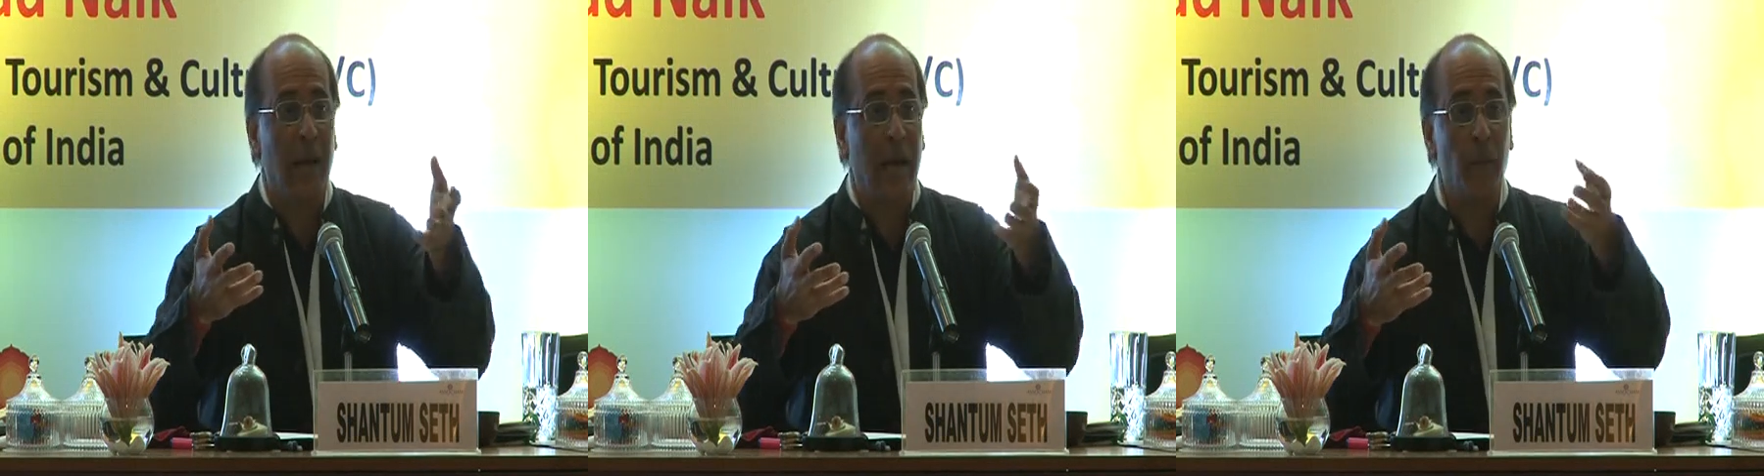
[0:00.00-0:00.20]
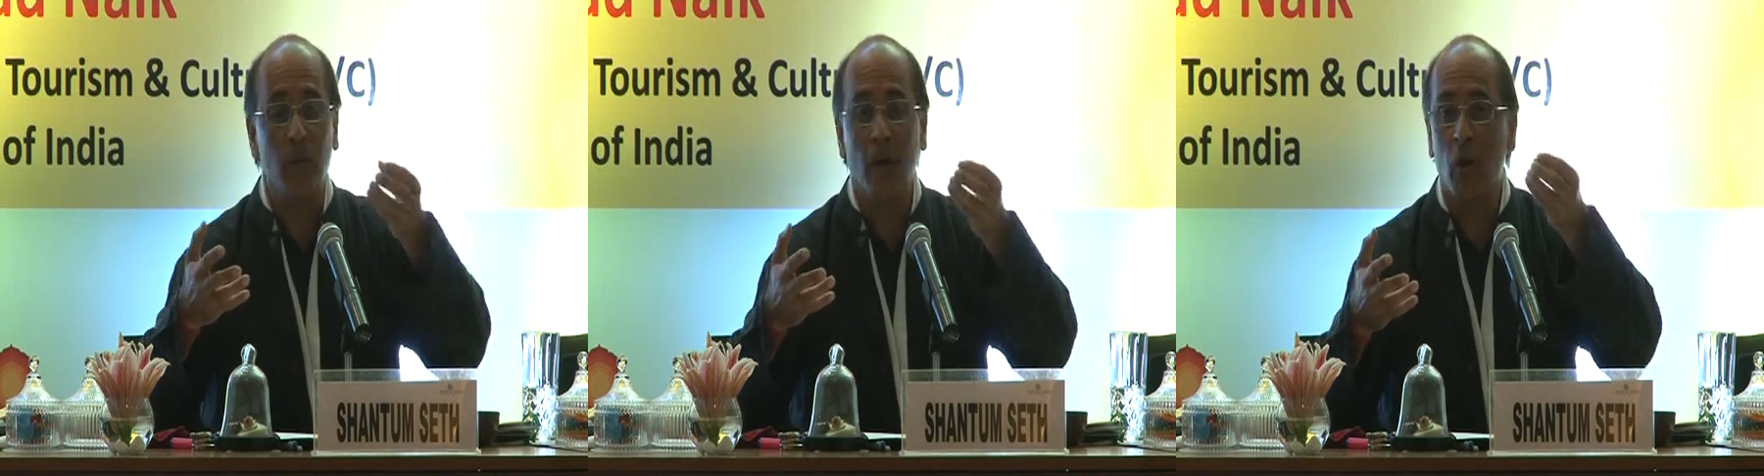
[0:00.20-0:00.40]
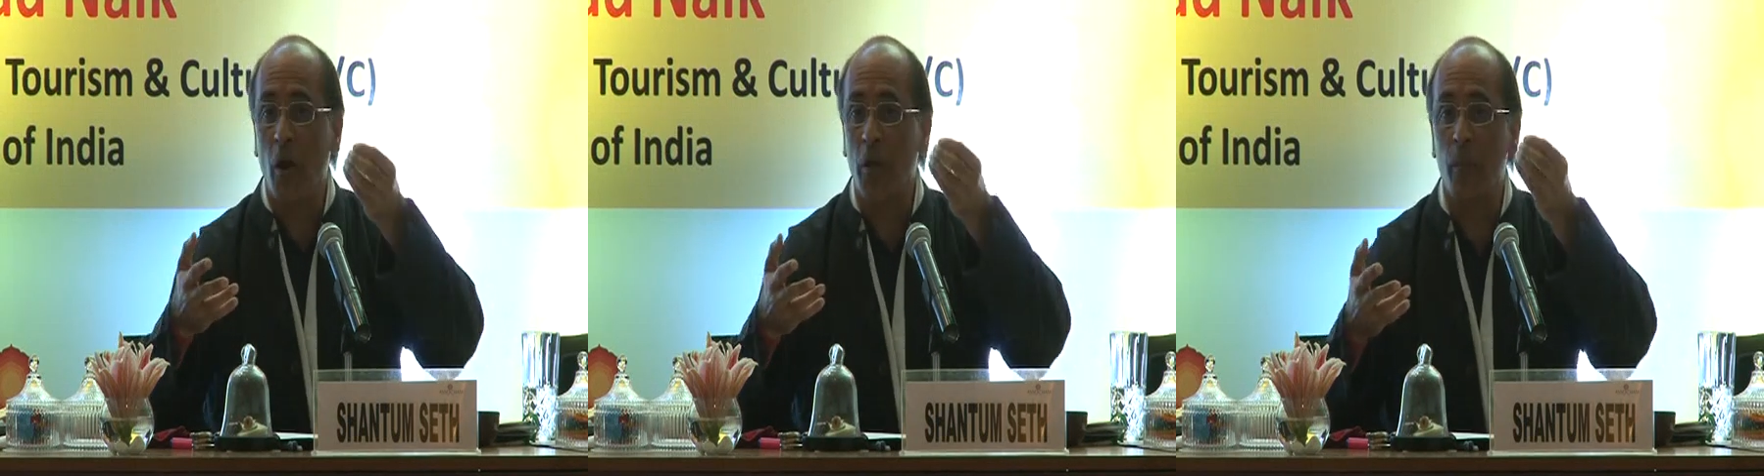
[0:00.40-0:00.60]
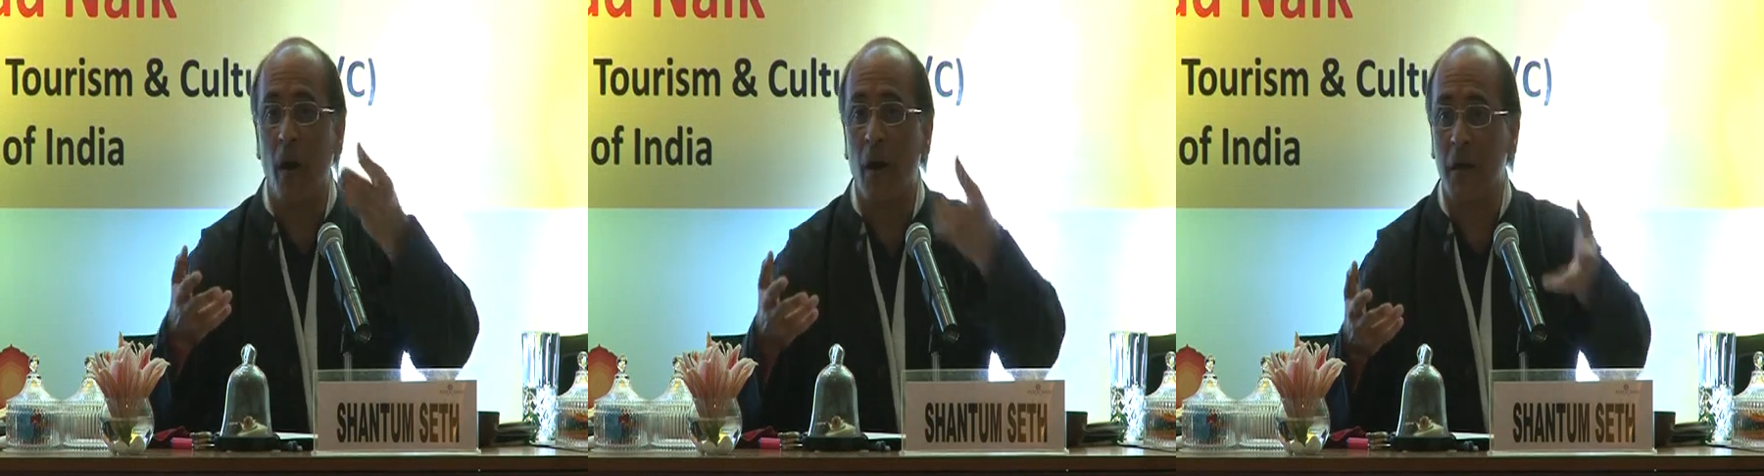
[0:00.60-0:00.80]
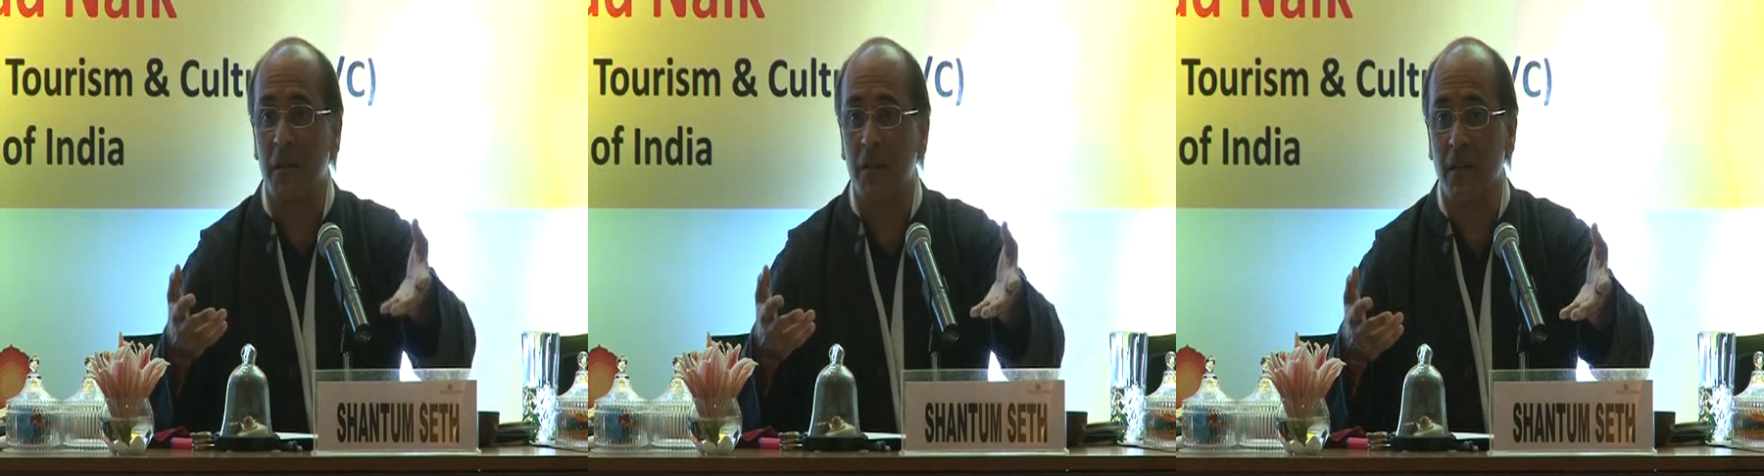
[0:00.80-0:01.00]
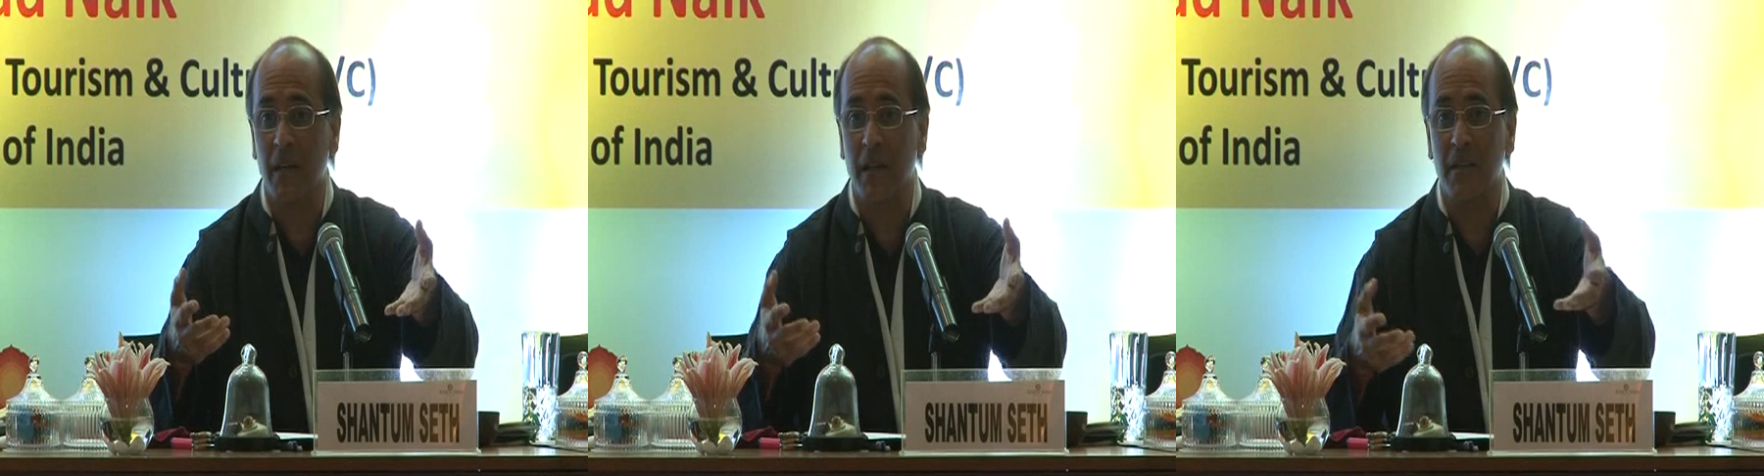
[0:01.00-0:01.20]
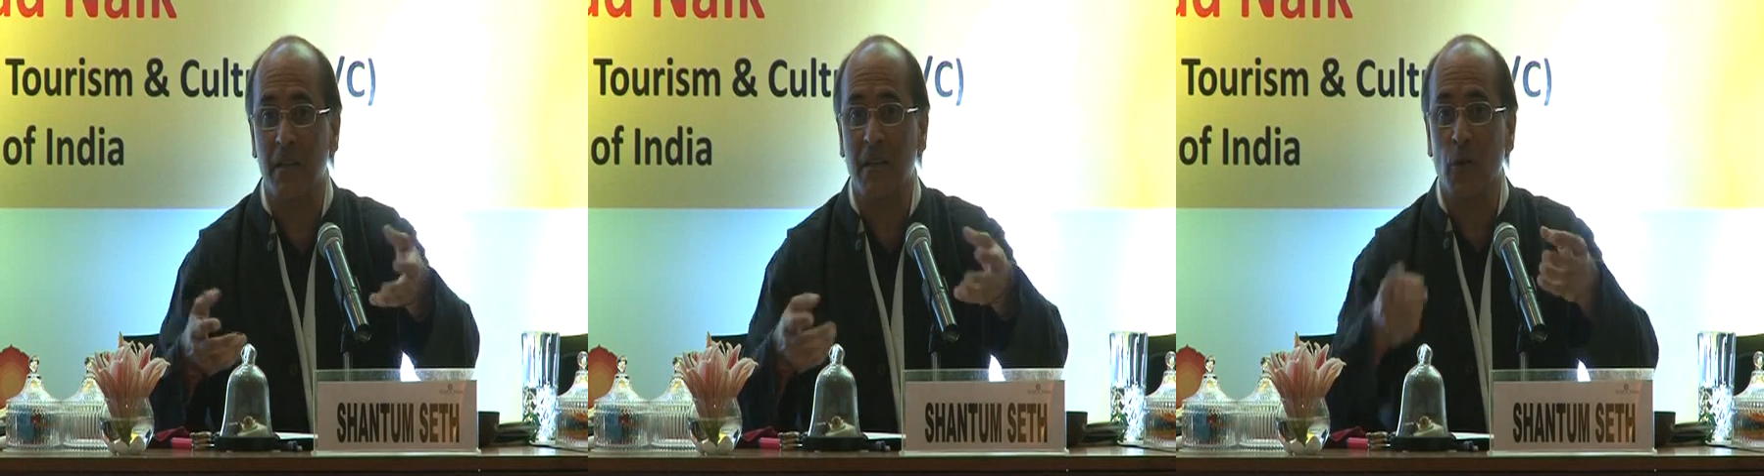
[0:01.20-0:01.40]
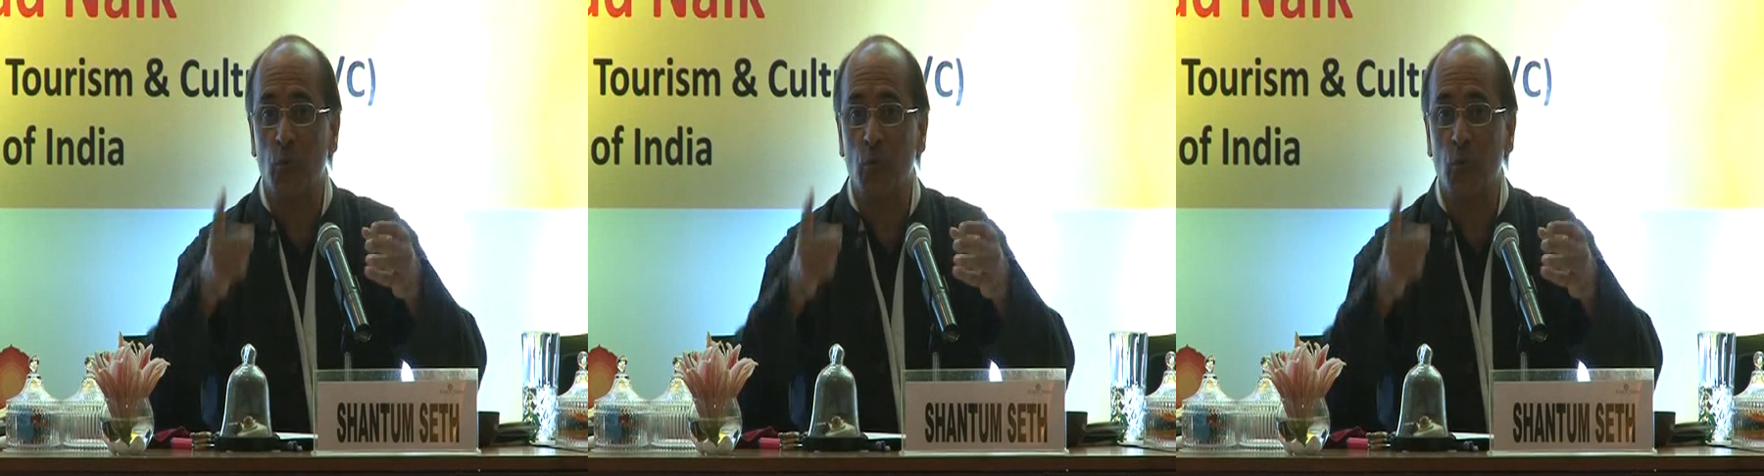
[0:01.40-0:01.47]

and we are not marketing it.